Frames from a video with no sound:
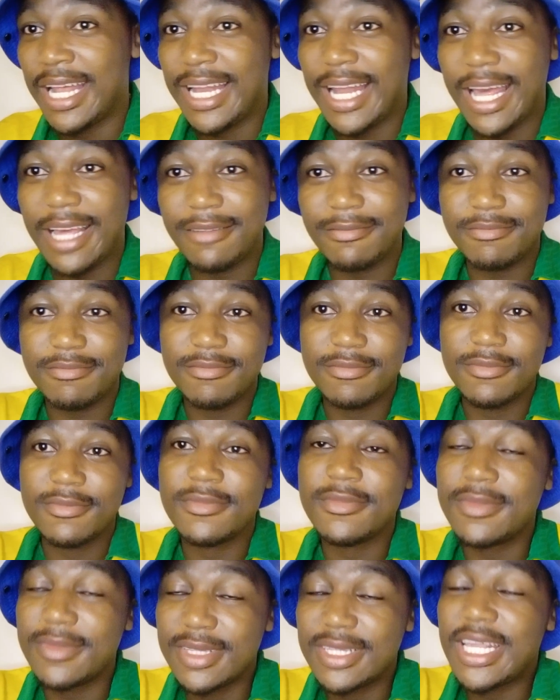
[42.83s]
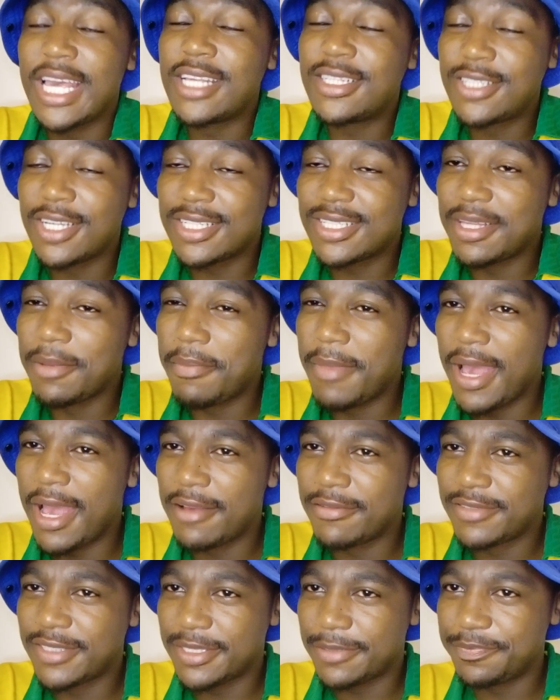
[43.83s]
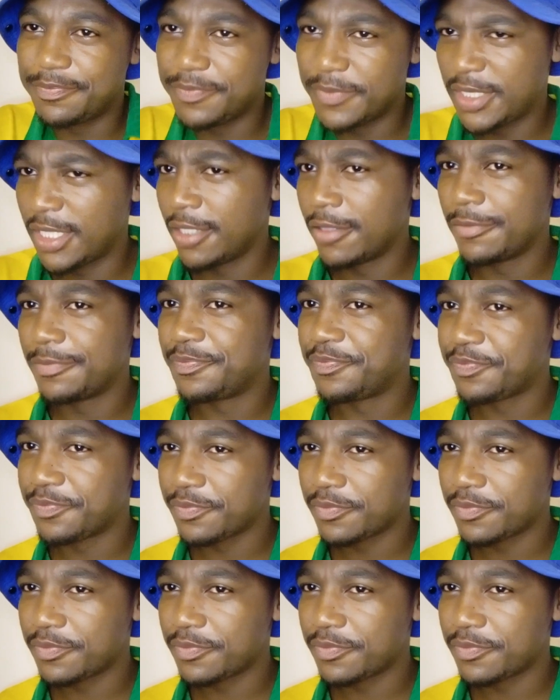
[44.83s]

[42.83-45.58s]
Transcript: Like, they took the Mavs deal.